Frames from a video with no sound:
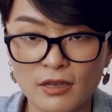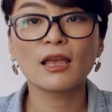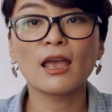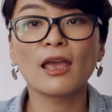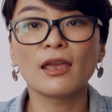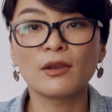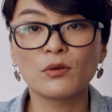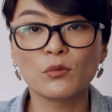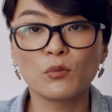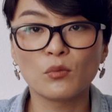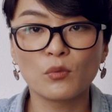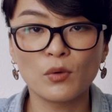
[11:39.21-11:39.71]

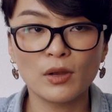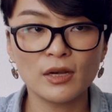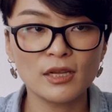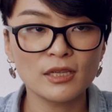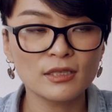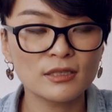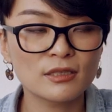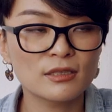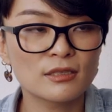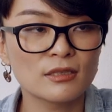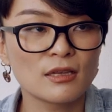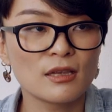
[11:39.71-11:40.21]
And when
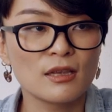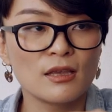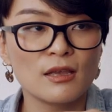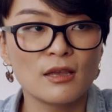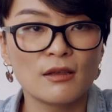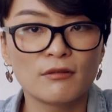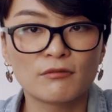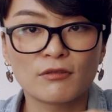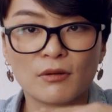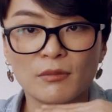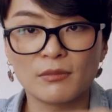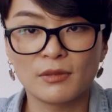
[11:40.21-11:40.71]
it's
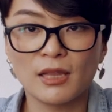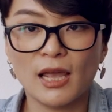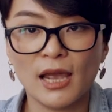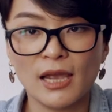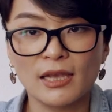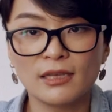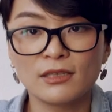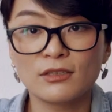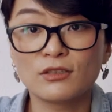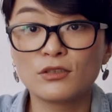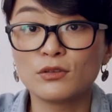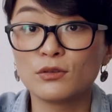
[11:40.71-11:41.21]
from
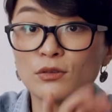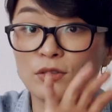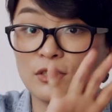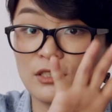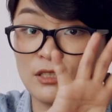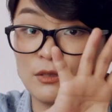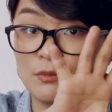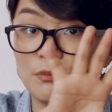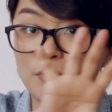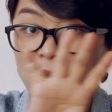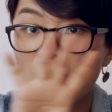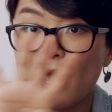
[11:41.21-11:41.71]
line to
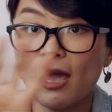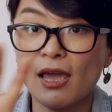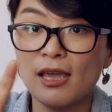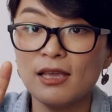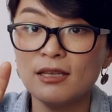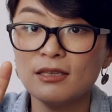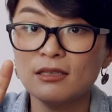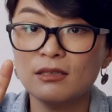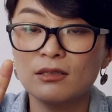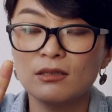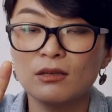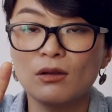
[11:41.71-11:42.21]

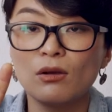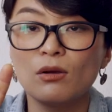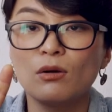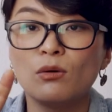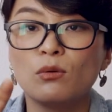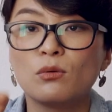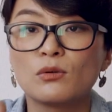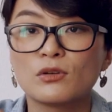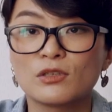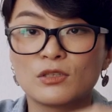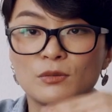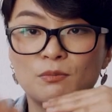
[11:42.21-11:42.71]
space
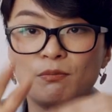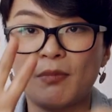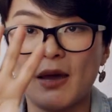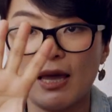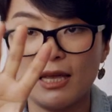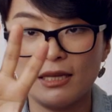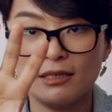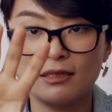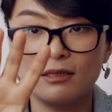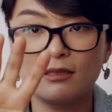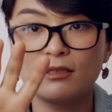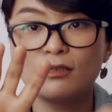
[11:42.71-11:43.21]
or
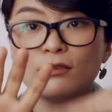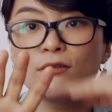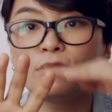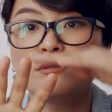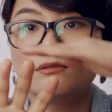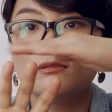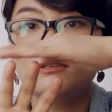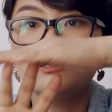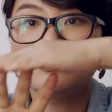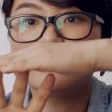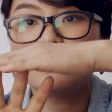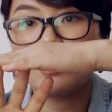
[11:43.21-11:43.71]
space
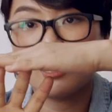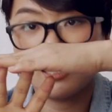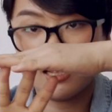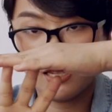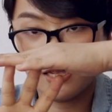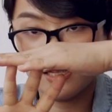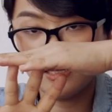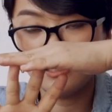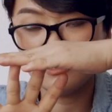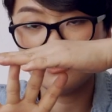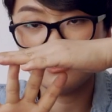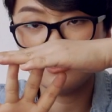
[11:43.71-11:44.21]
to the
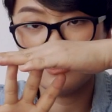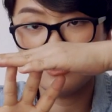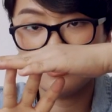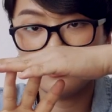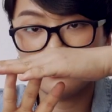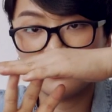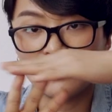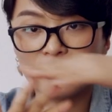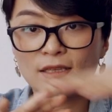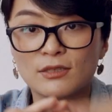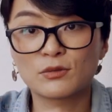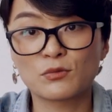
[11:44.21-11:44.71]
line,
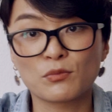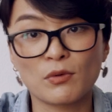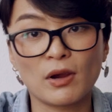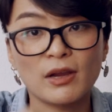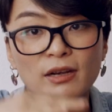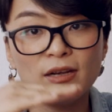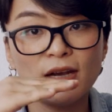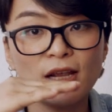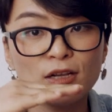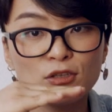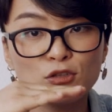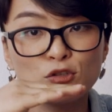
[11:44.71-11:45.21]
then it's
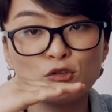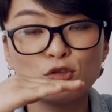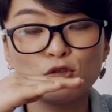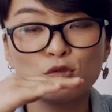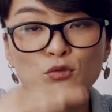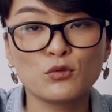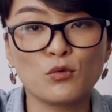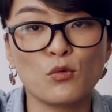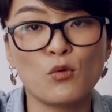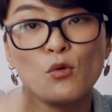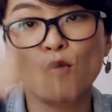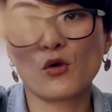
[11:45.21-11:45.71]
right next
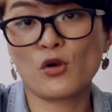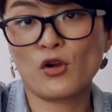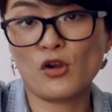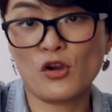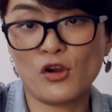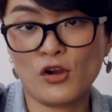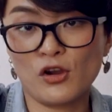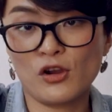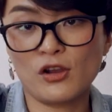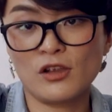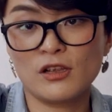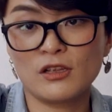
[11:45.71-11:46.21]
to
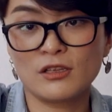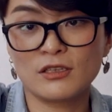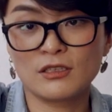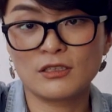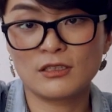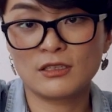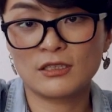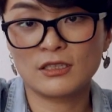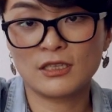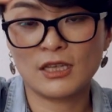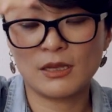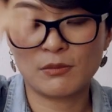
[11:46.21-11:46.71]
or
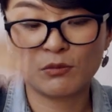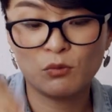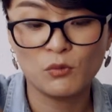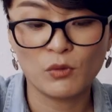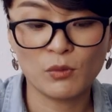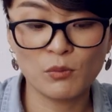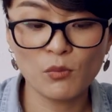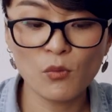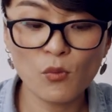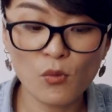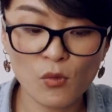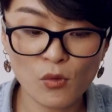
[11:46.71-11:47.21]
skipped
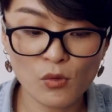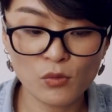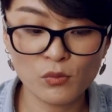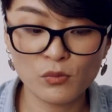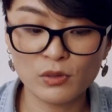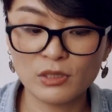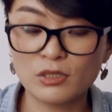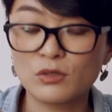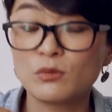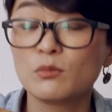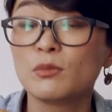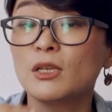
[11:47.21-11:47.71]
one more,
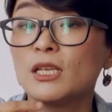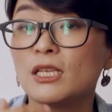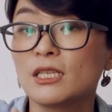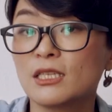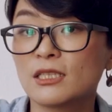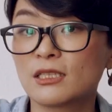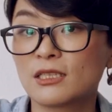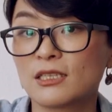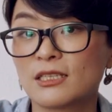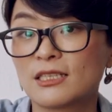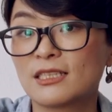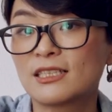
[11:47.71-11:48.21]
which
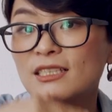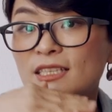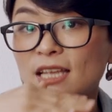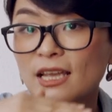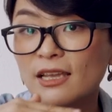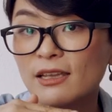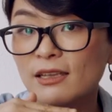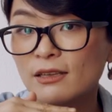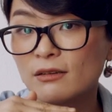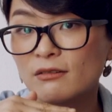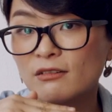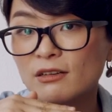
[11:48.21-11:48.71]
means the
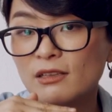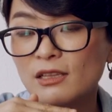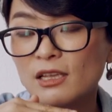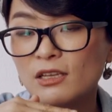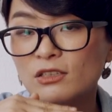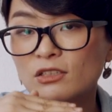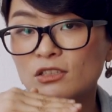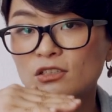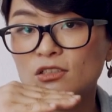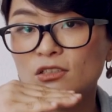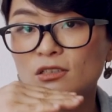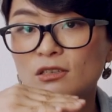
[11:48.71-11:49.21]
second
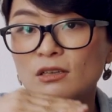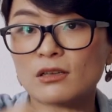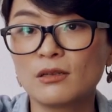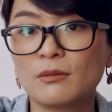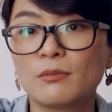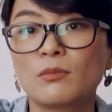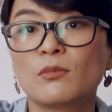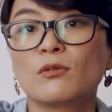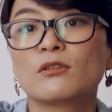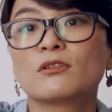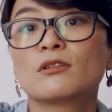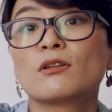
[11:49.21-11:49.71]

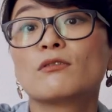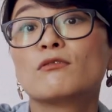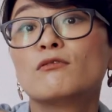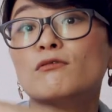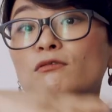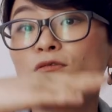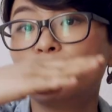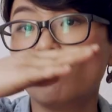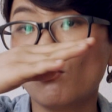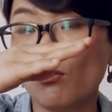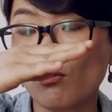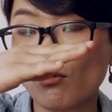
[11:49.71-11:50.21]
relationship,
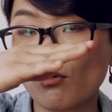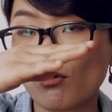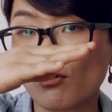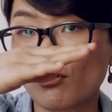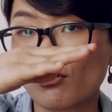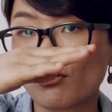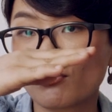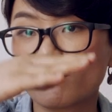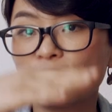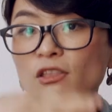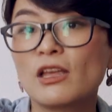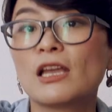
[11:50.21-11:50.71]

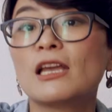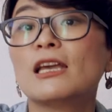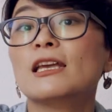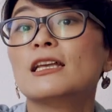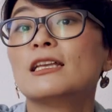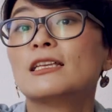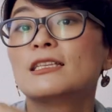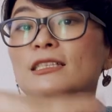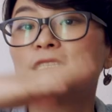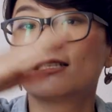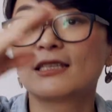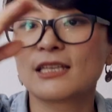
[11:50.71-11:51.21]
fourth,
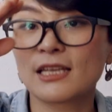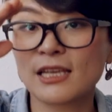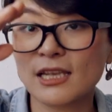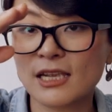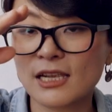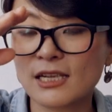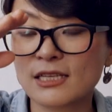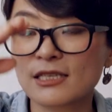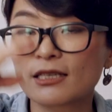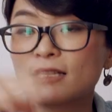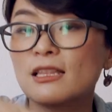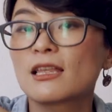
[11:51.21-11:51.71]

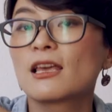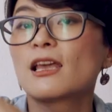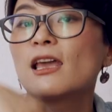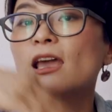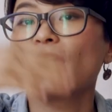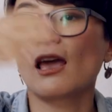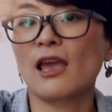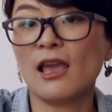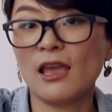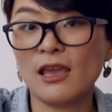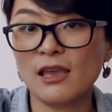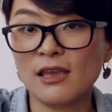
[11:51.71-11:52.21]
sixth,
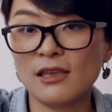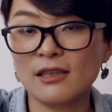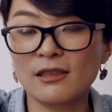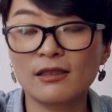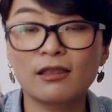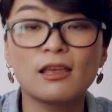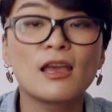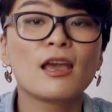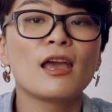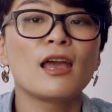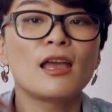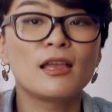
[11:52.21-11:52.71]

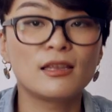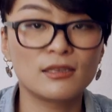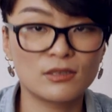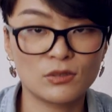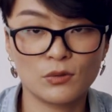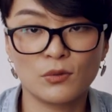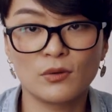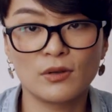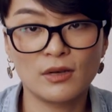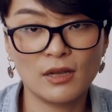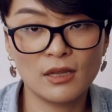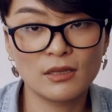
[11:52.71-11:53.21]
eighth, and
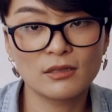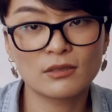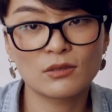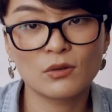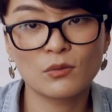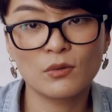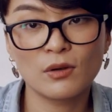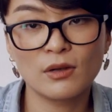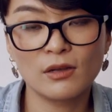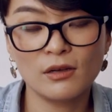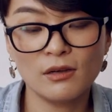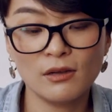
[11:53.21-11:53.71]
so
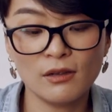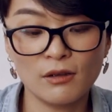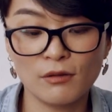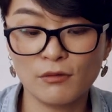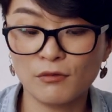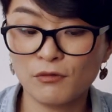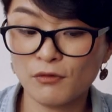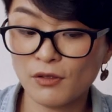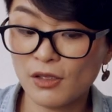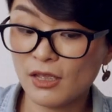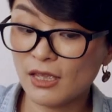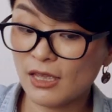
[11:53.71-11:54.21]
on
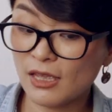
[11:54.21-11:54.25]
of